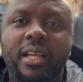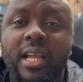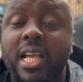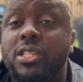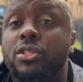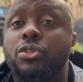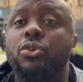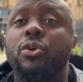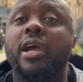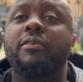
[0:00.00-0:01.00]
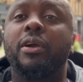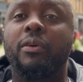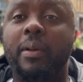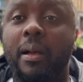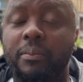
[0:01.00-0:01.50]
Guys, it's a new area.
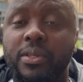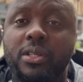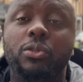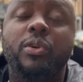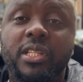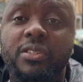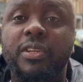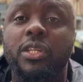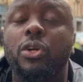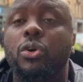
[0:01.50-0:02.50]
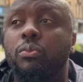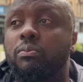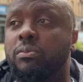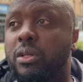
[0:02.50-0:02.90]
I'm doing this video.